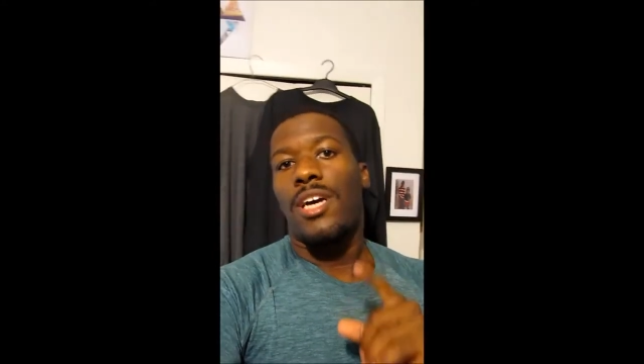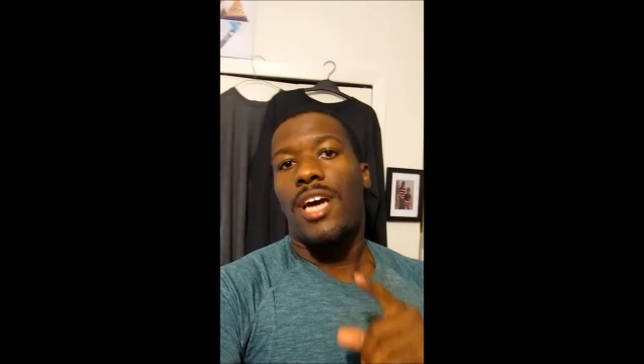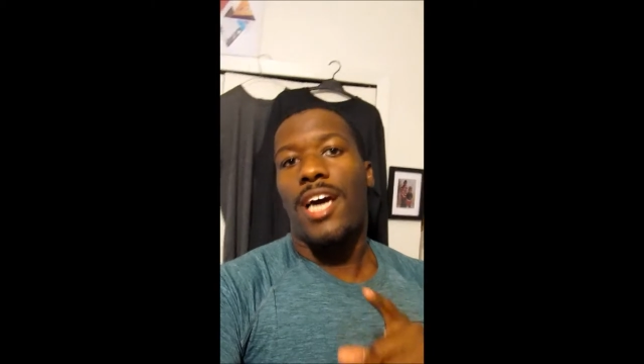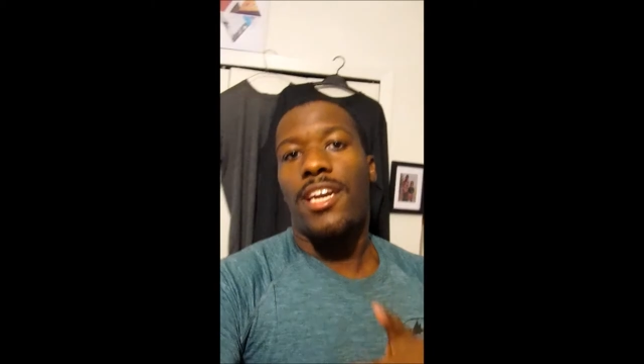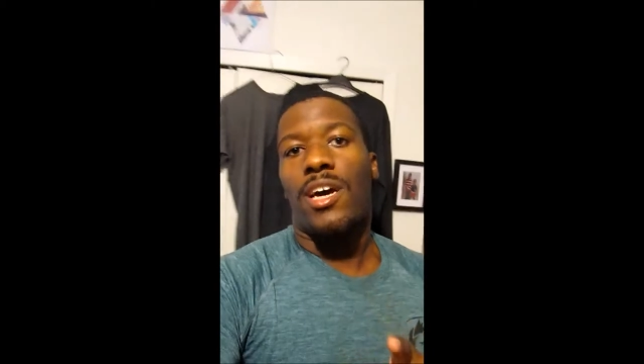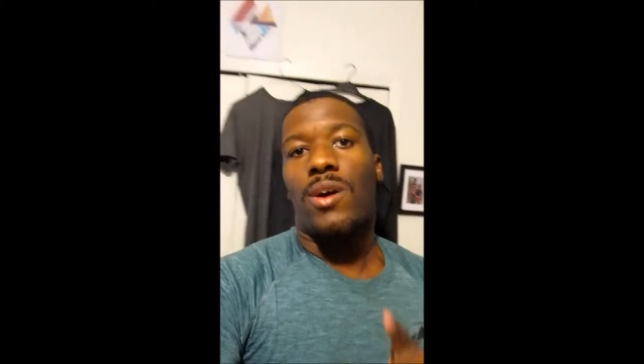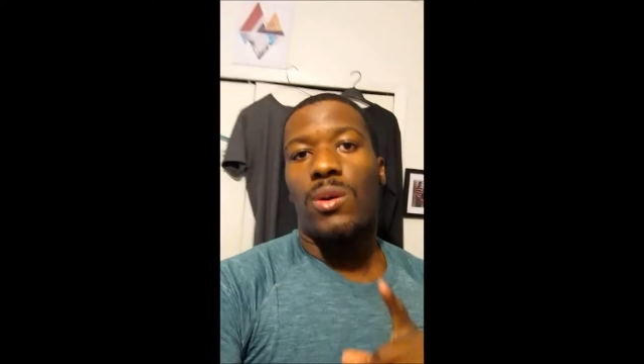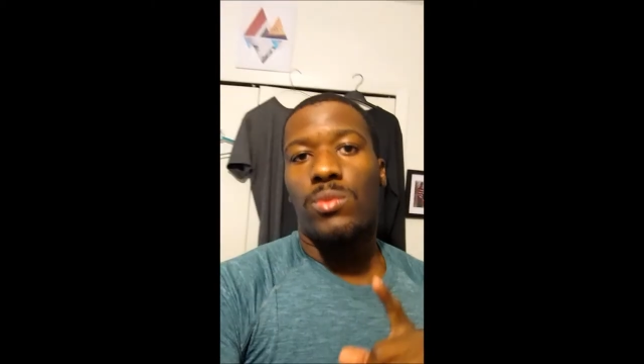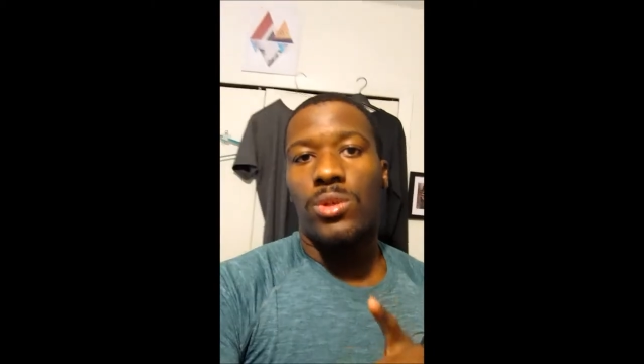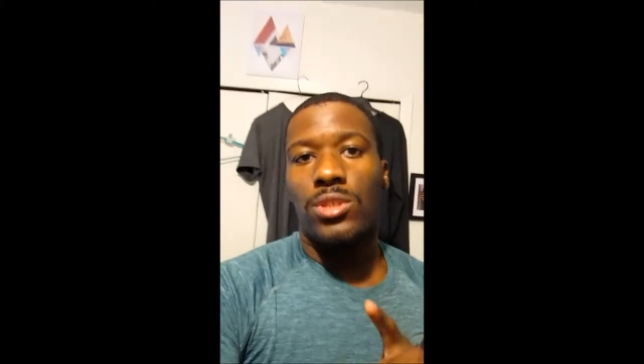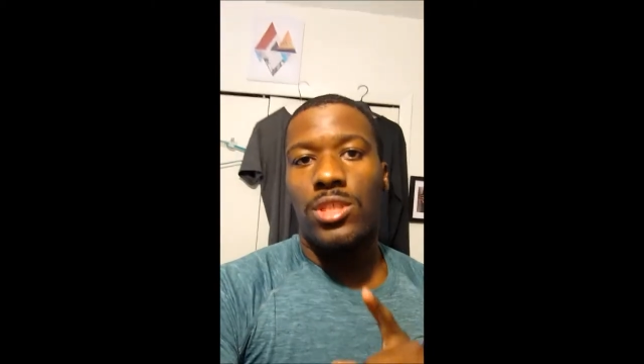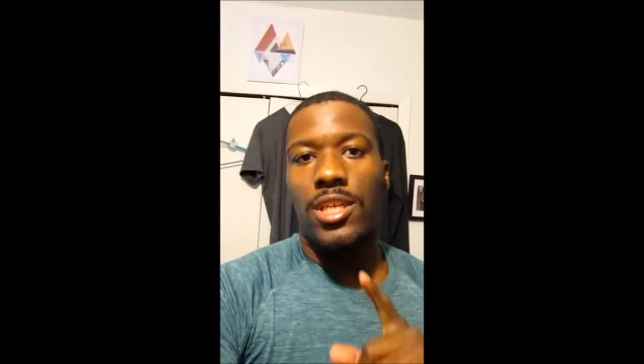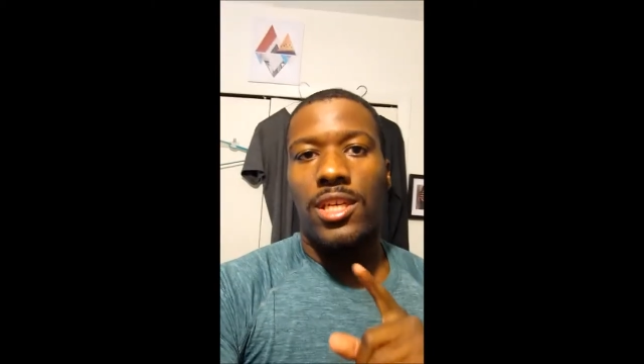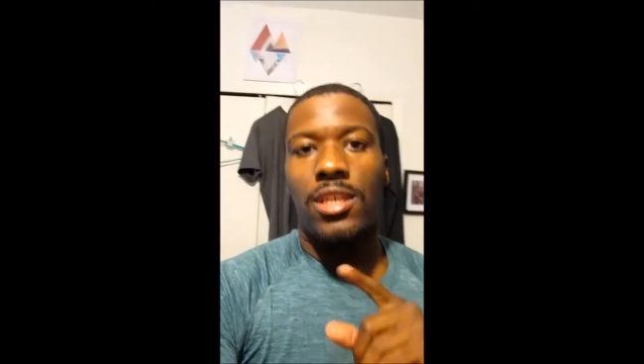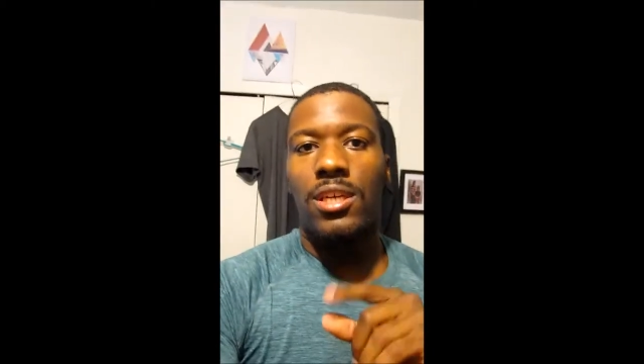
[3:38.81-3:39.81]
And now I will
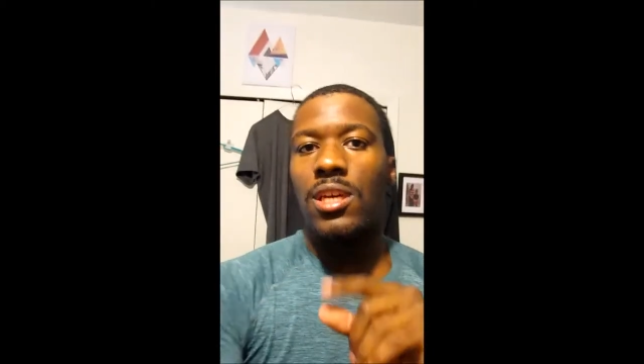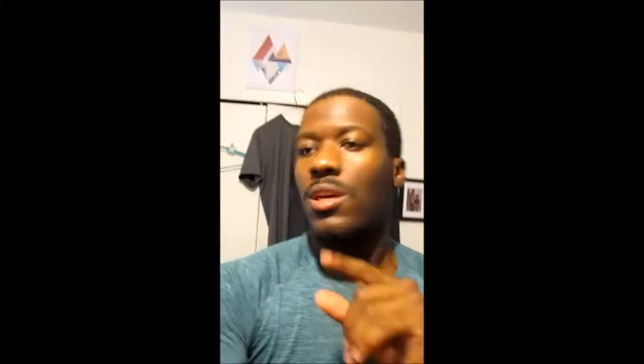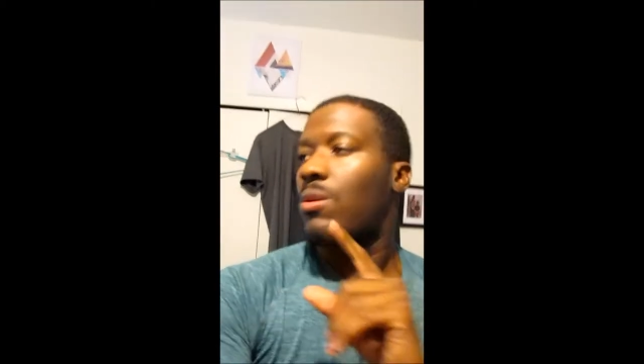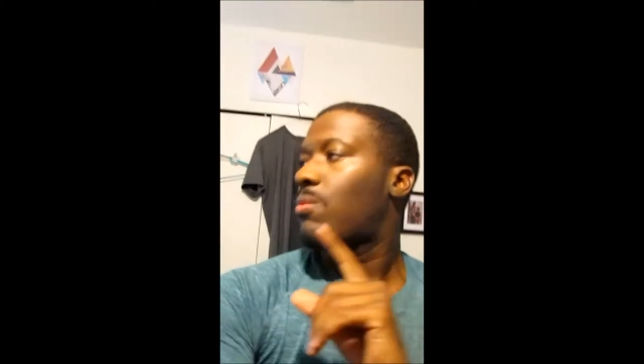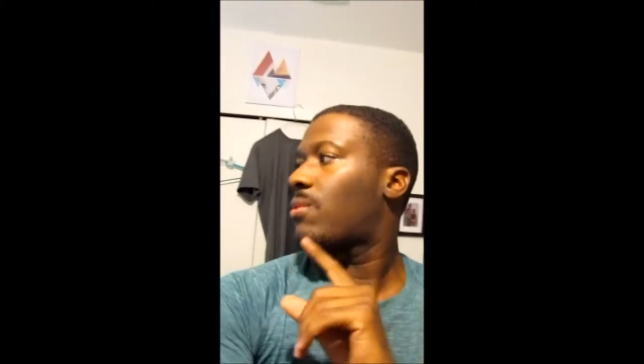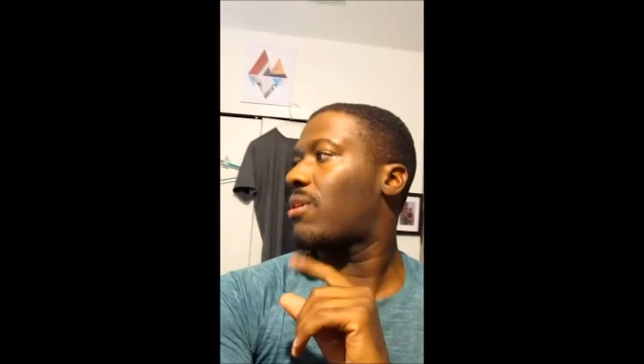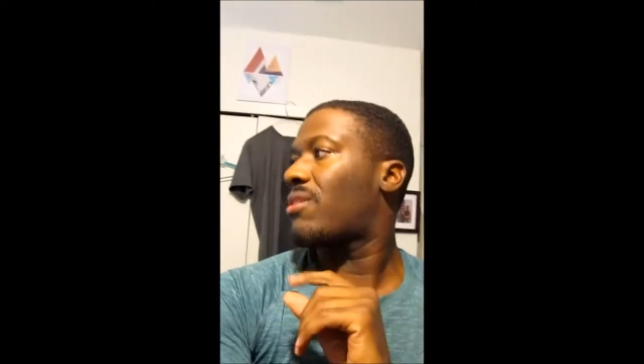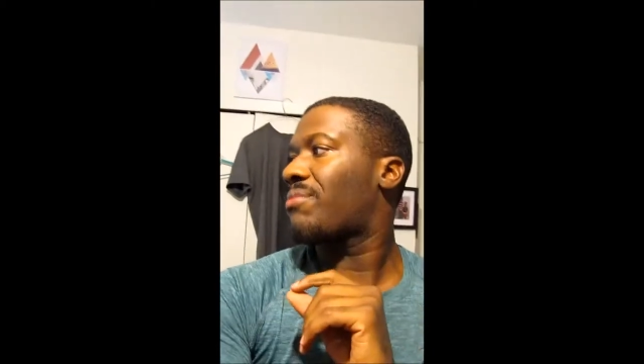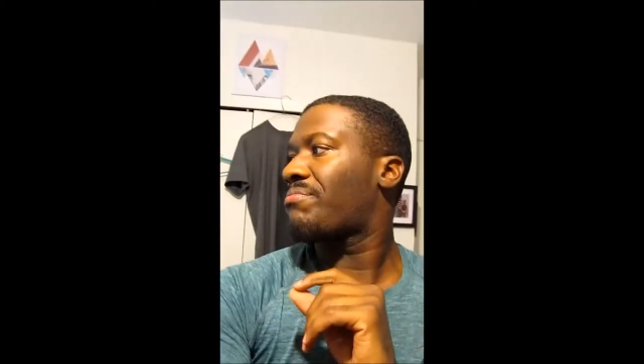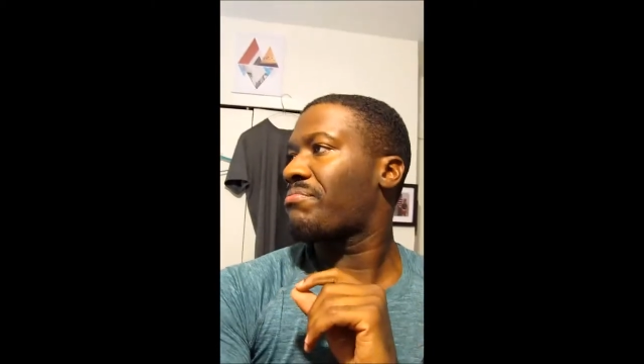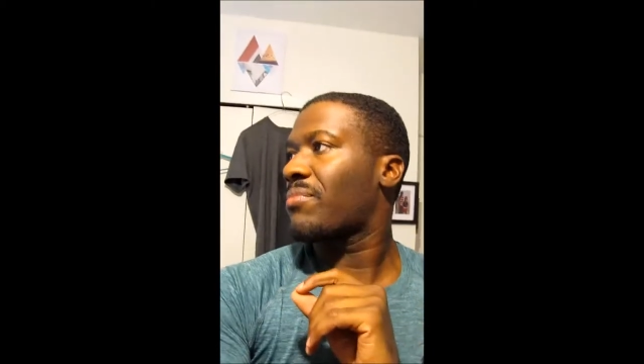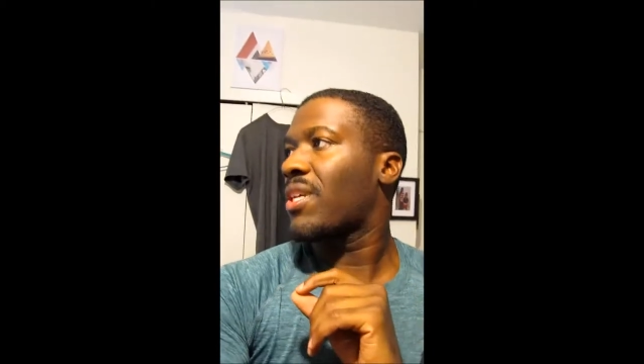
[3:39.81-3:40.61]
say, well,